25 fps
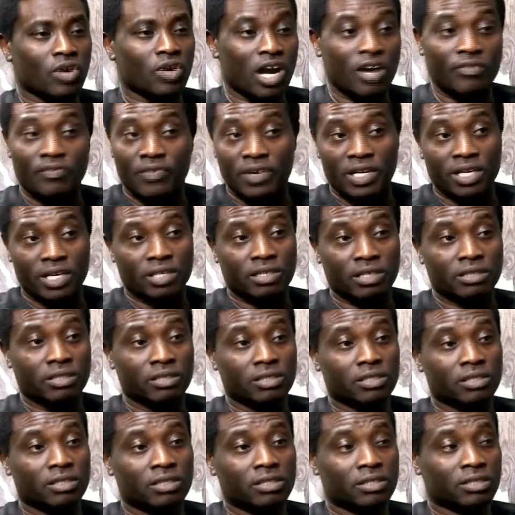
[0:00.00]
So
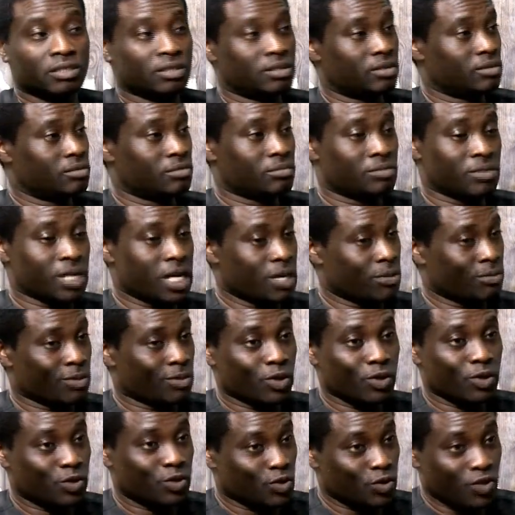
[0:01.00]
Africa,
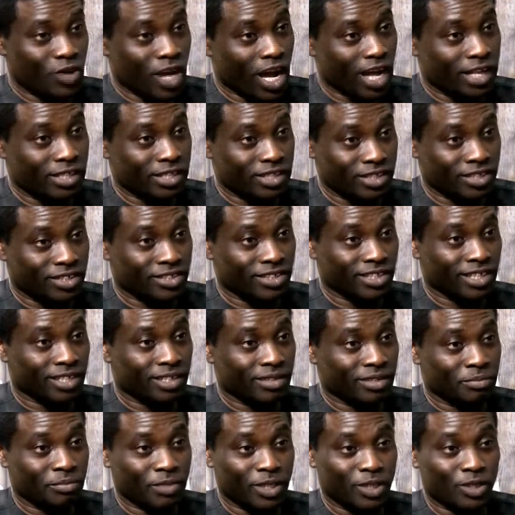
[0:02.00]
more so
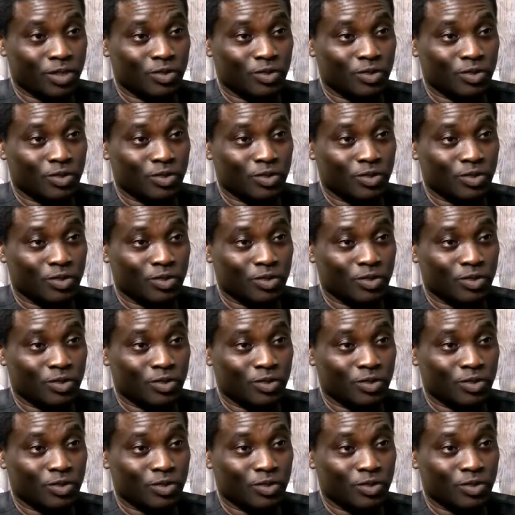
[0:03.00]
Nigeria,